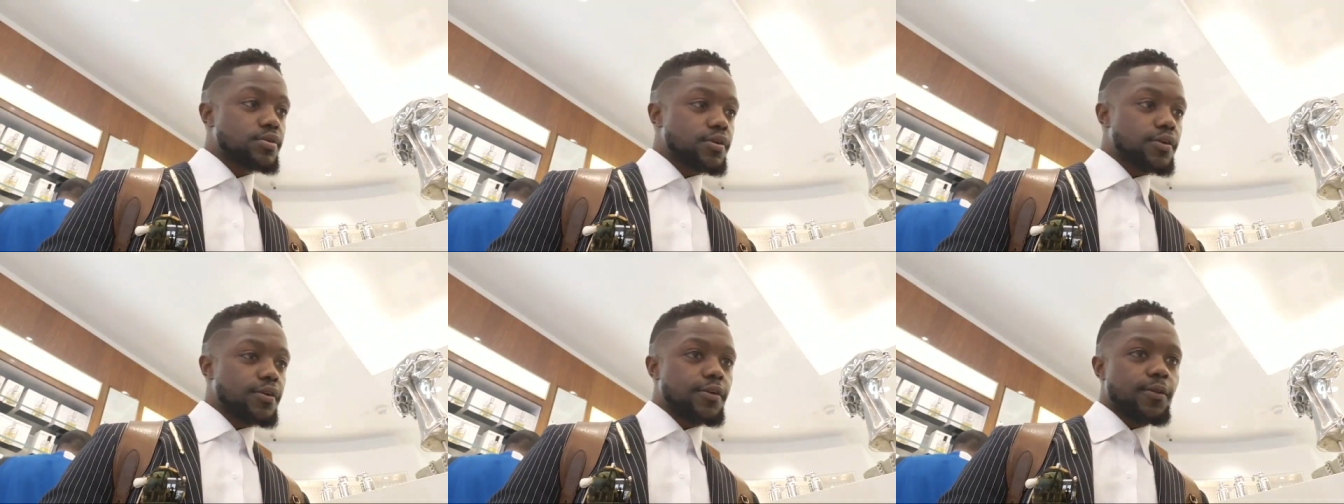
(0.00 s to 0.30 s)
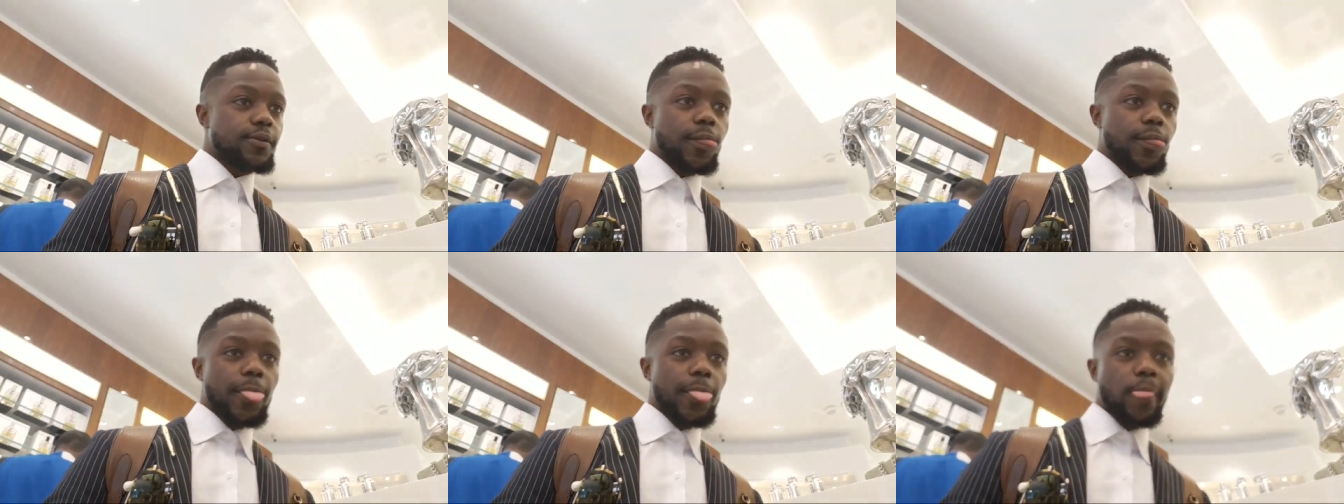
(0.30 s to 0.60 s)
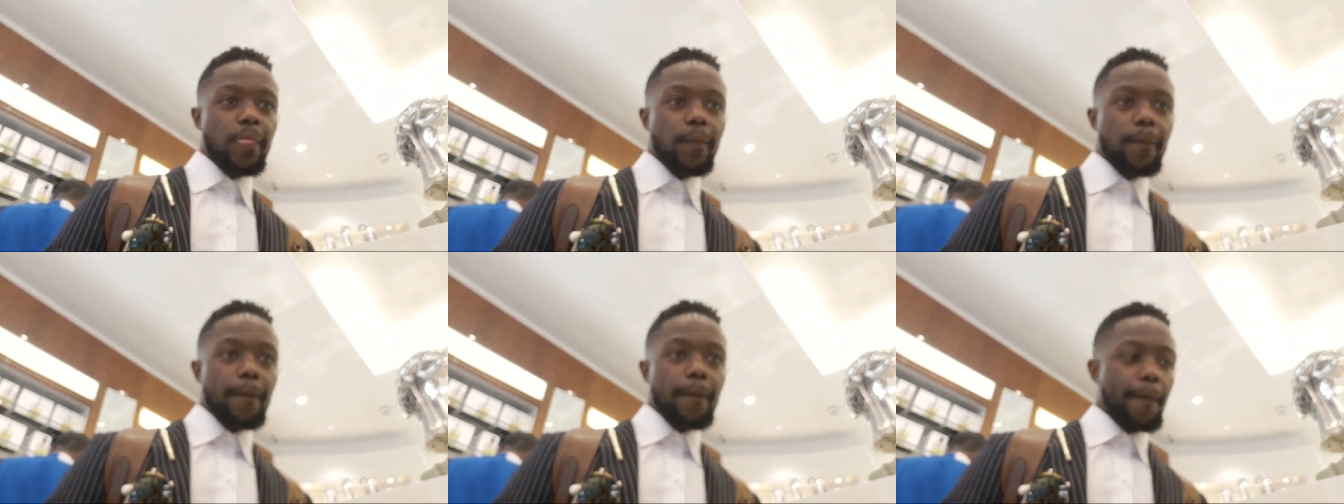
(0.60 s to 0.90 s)
Now tell
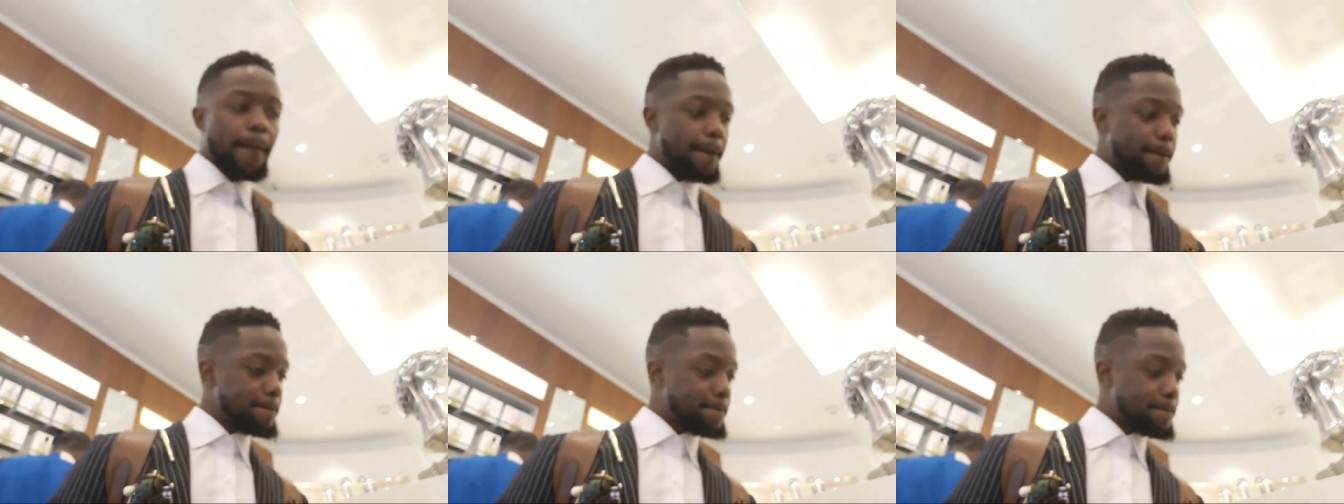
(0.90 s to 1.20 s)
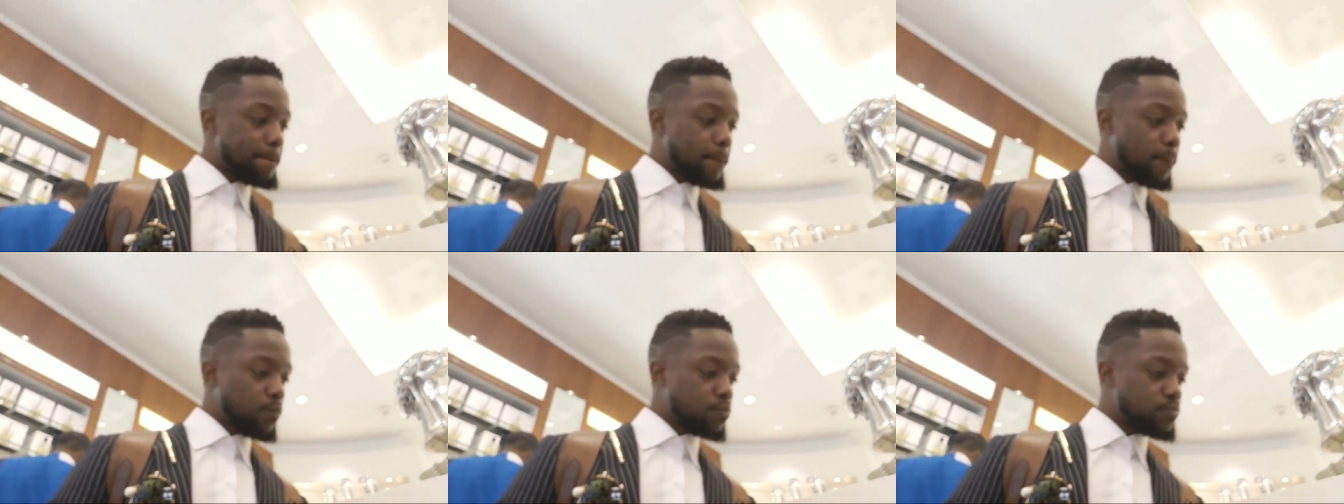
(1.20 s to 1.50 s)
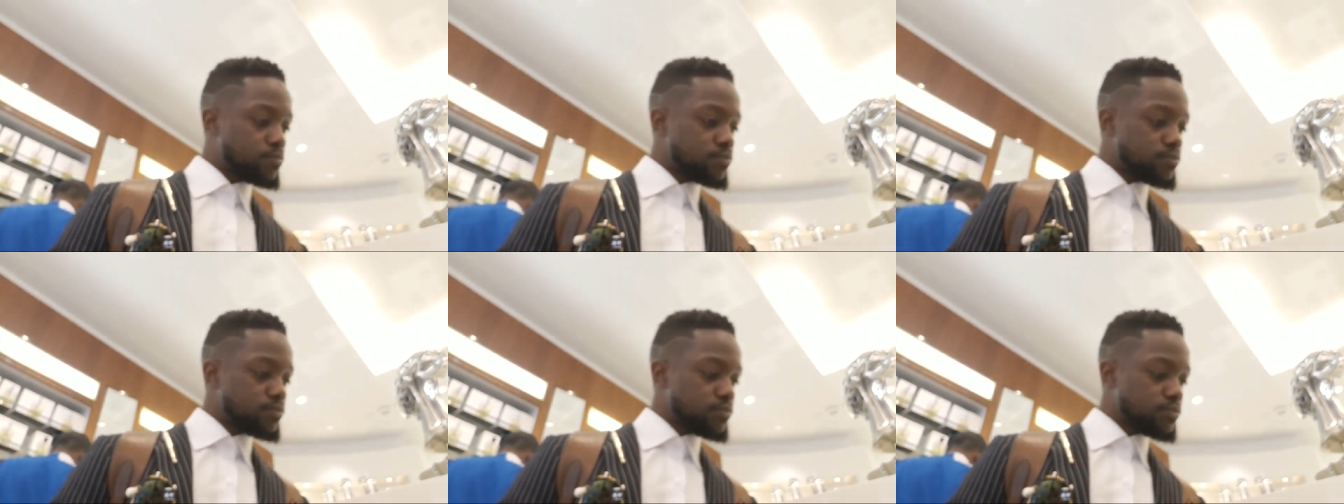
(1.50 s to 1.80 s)
me if you think
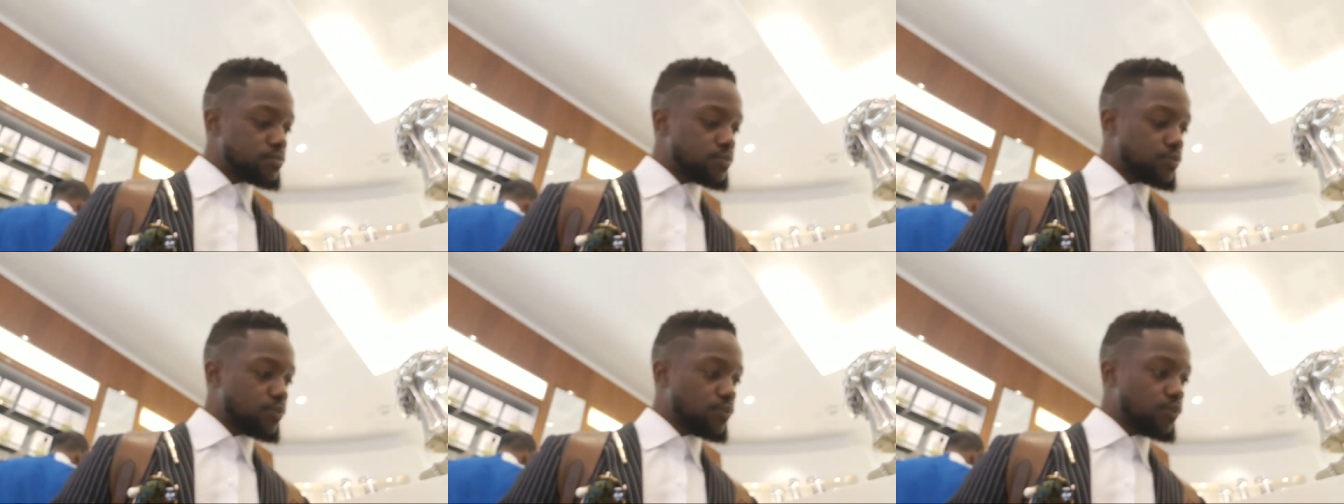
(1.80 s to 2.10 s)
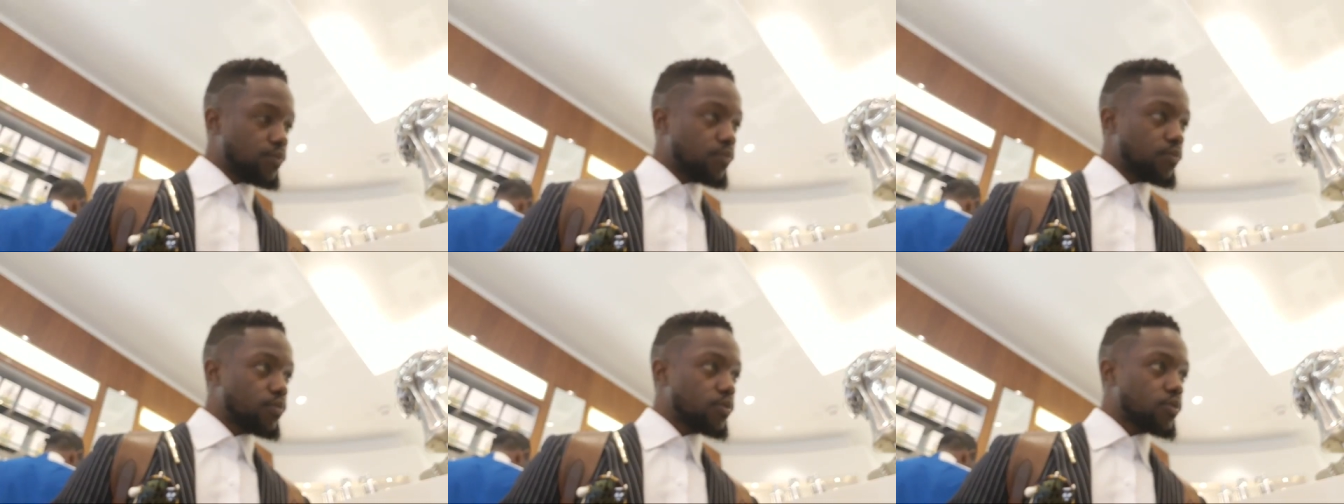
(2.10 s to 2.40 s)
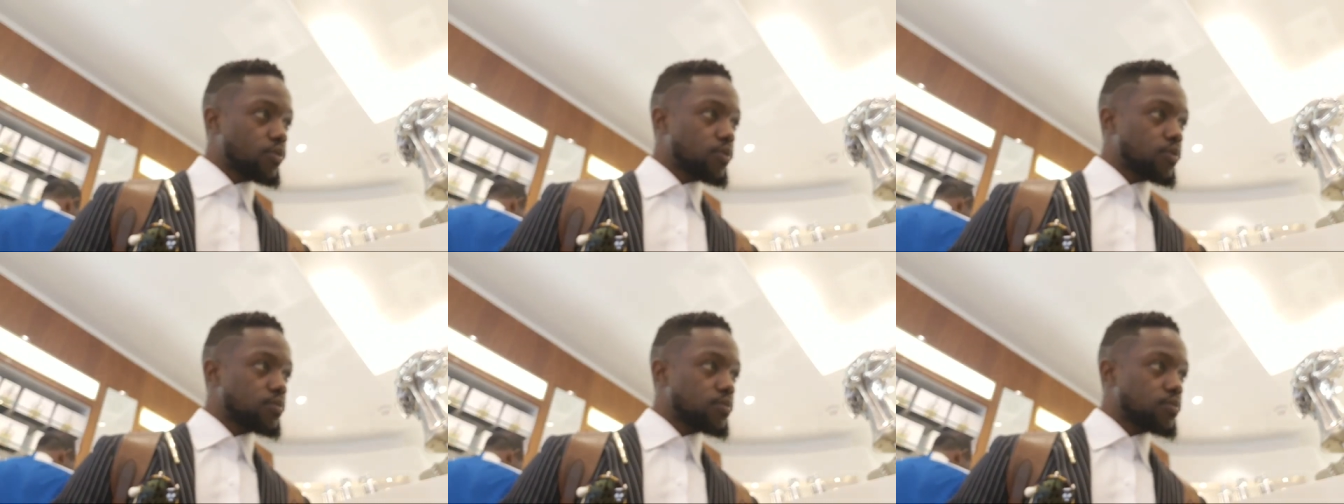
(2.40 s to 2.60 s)
Marfa is a little feminine.